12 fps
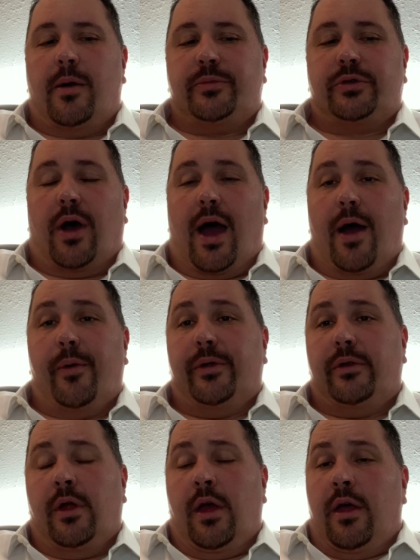
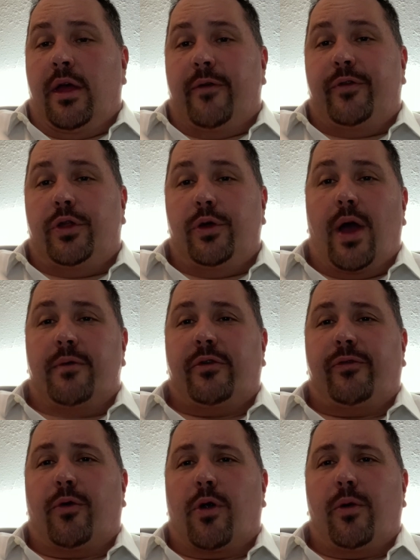So if you do have a
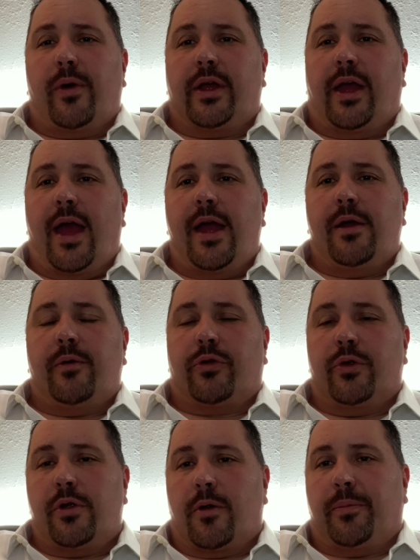401k
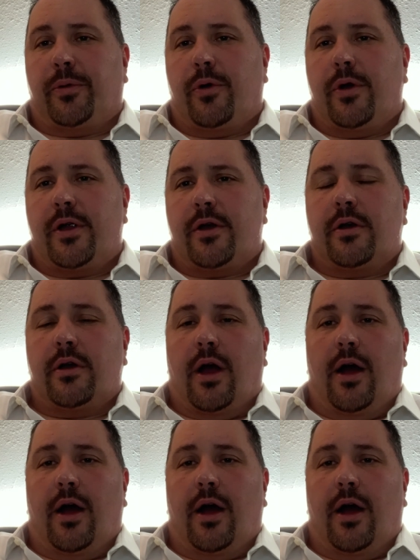through your employer,